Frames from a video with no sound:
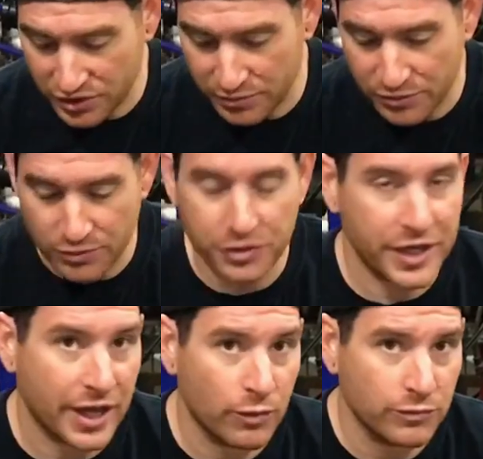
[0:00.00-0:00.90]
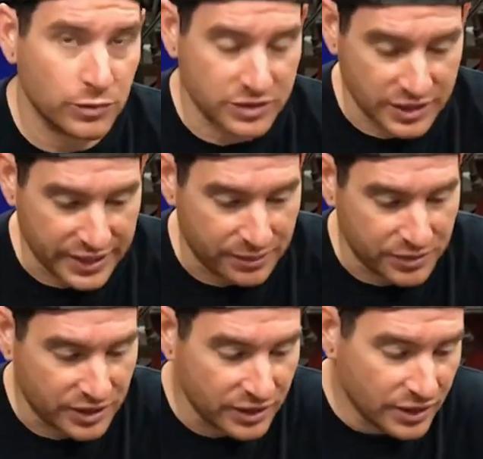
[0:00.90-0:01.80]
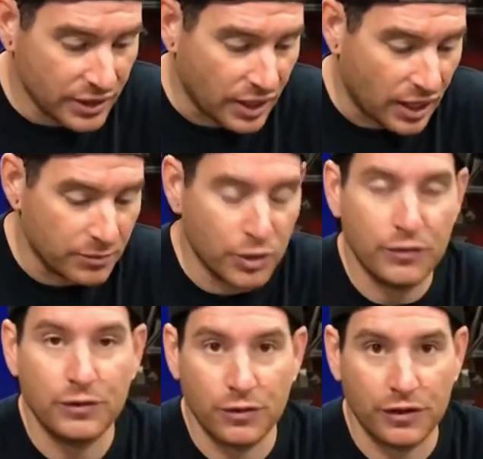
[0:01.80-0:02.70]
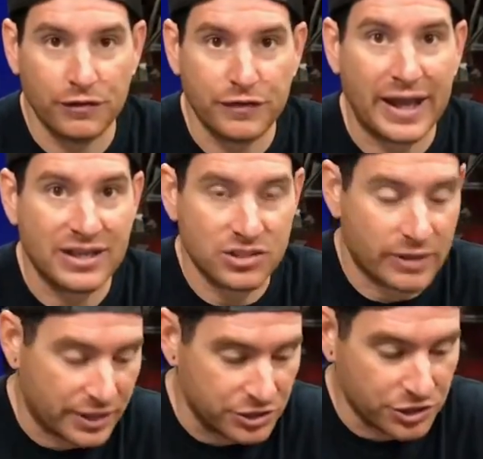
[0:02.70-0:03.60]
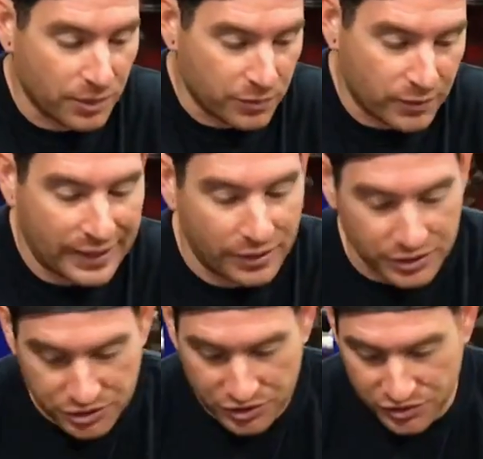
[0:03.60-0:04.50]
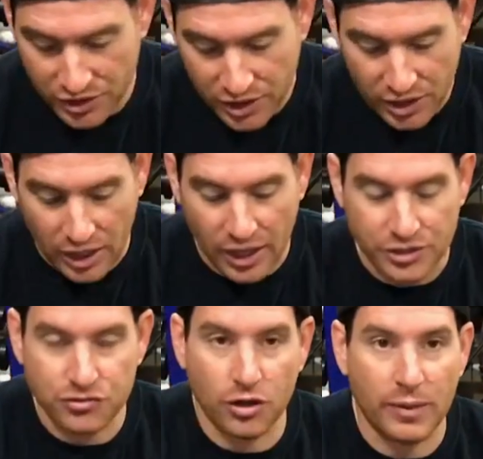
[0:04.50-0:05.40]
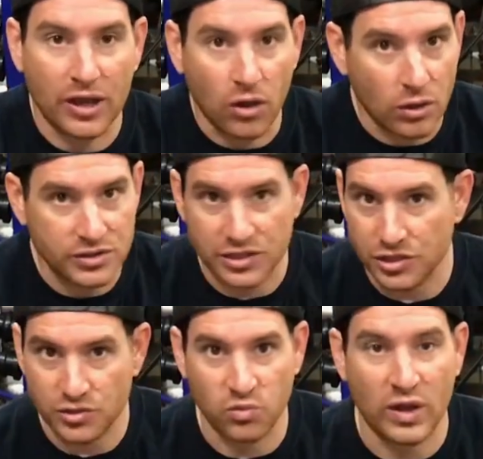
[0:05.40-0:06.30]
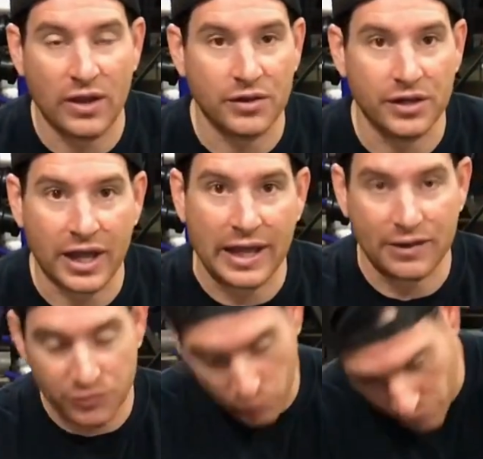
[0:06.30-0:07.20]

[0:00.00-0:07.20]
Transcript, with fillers: is gonna be really helpful to get me uh, moving really fast so I can jump around and just uh, drill my holes and just weld and not have to